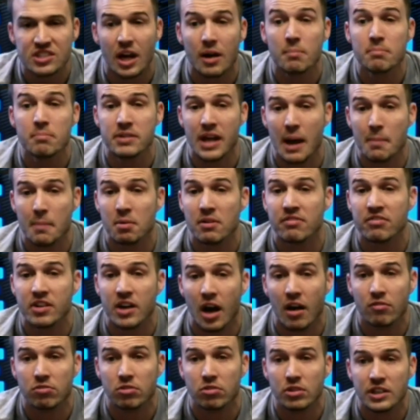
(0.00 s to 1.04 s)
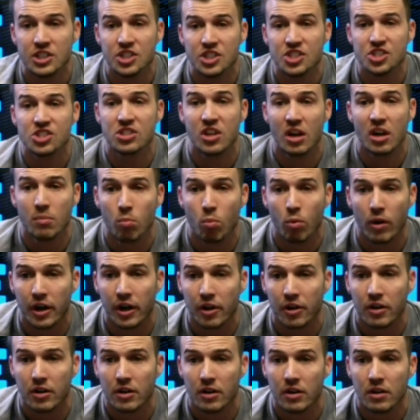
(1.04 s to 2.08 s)
some type of coverage
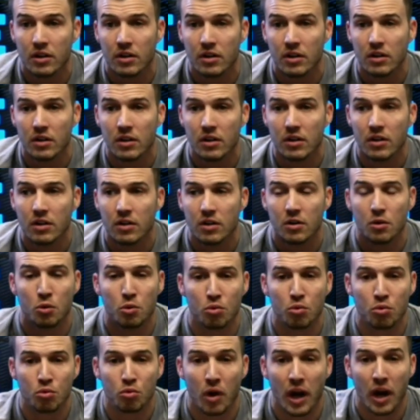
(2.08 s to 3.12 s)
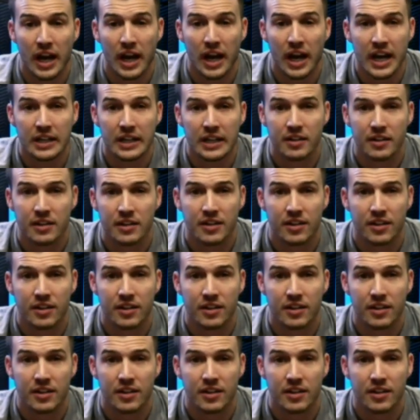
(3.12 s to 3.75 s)
somewhere, right?